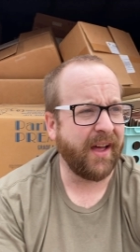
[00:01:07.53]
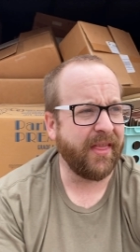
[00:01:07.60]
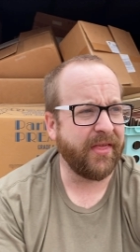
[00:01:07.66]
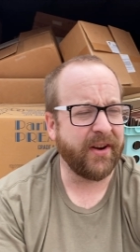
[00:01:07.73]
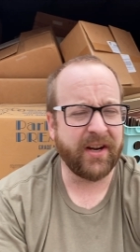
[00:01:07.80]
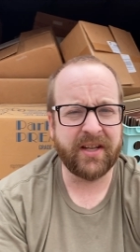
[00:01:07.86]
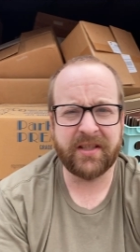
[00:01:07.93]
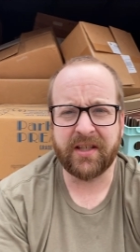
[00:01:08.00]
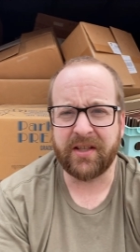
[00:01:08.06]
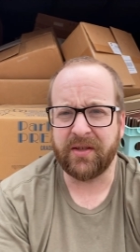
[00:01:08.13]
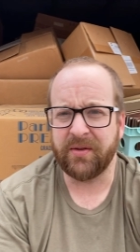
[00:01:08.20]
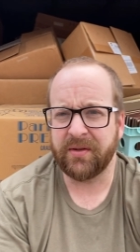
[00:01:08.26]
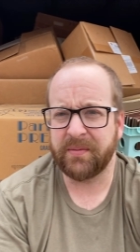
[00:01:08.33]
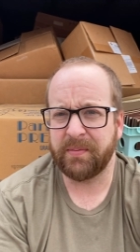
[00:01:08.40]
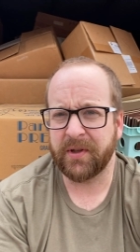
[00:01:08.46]
There is a
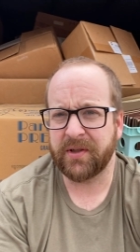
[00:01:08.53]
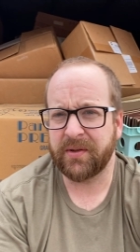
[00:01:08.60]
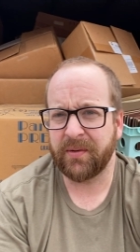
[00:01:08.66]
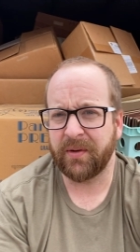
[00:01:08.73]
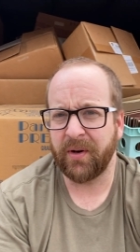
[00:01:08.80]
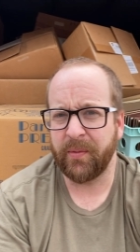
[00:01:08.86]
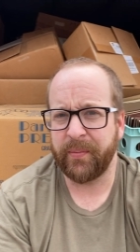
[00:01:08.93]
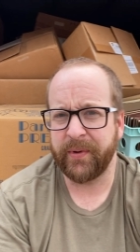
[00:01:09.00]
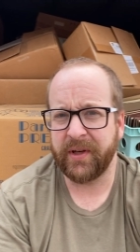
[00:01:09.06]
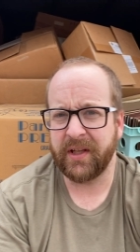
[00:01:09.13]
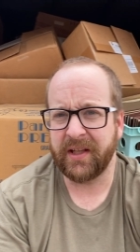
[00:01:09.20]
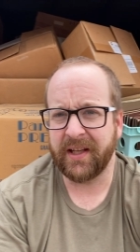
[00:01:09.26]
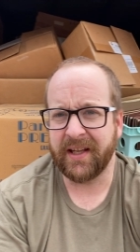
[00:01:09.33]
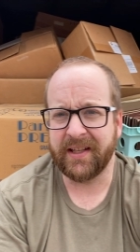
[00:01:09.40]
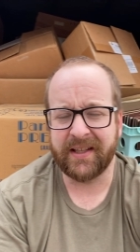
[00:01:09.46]
used bookstore
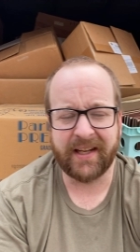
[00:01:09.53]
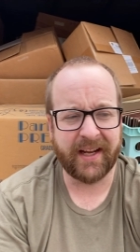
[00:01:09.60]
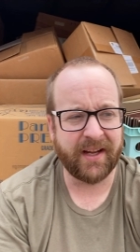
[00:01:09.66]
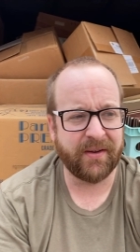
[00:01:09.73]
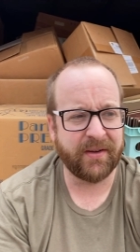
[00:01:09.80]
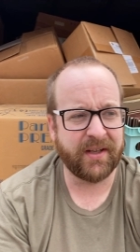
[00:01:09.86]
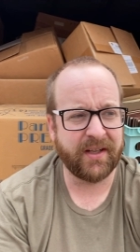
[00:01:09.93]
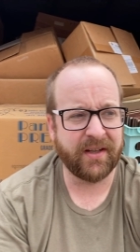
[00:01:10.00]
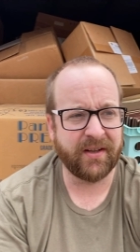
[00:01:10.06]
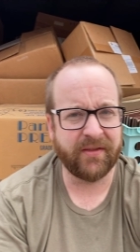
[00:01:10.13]
opening in town here.